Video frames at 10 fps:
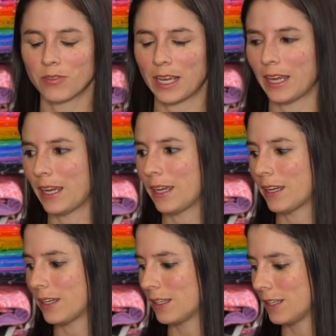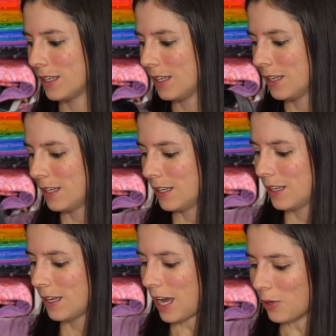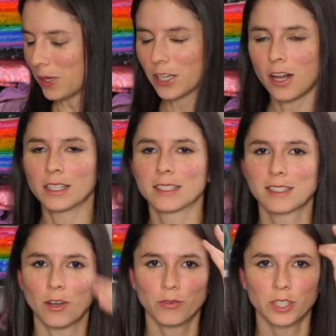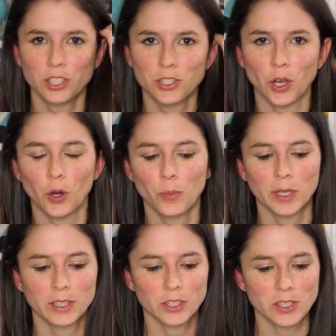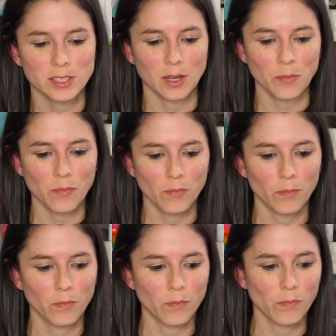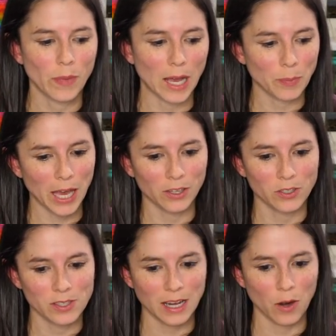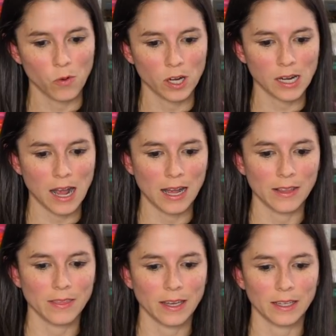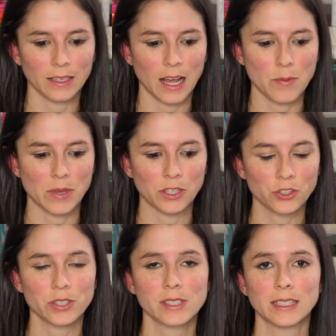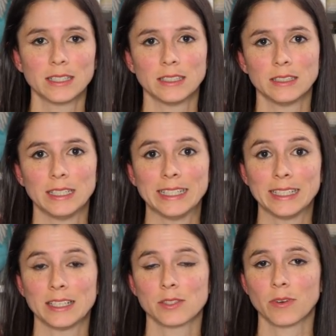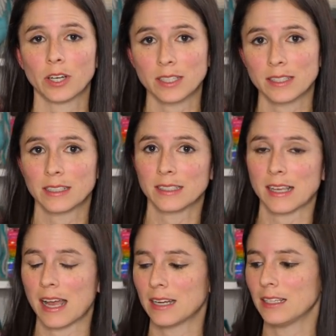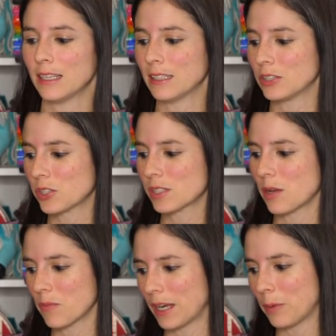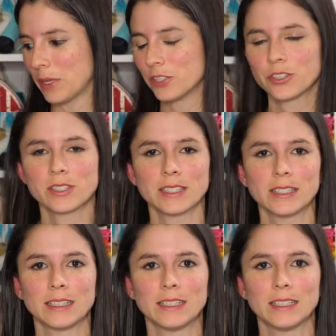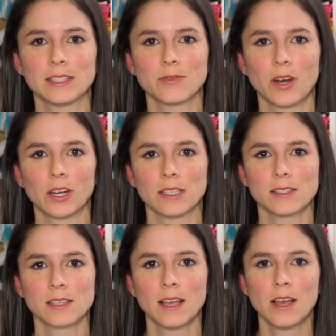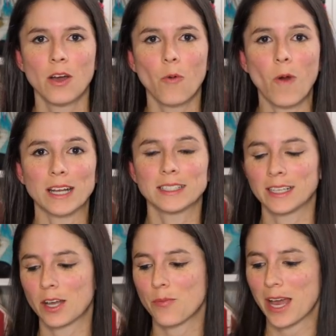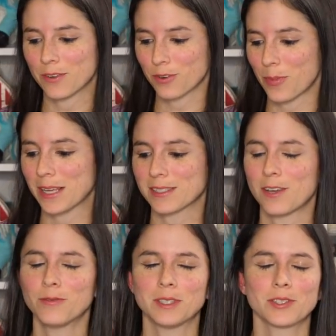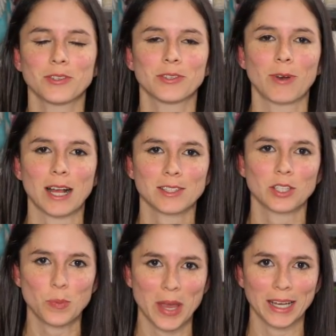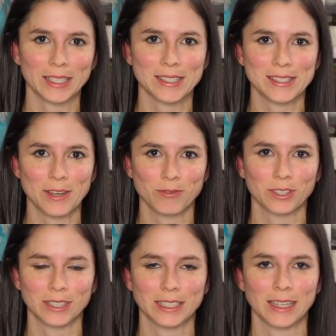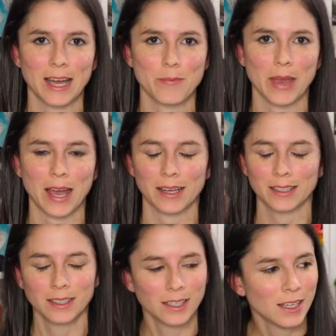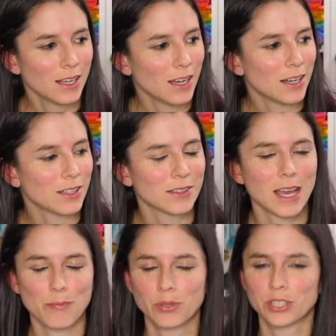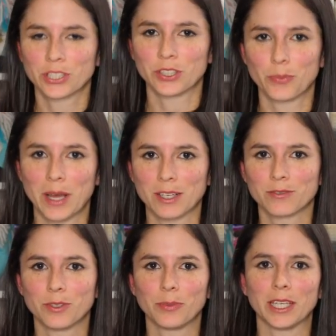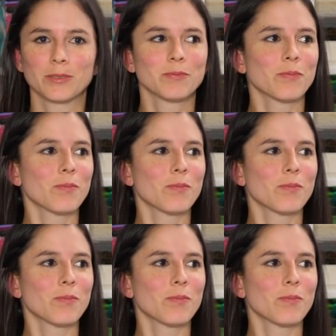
of a, I don't want to call it a selfish sew, but there's some bag patterns that I work on that I'm interested in, in as far as the design, and then there's some that I'm interested in as far as wanting a bag for myself, and so the Rockstar bag is definitely that bag, uh, that particular bag for me.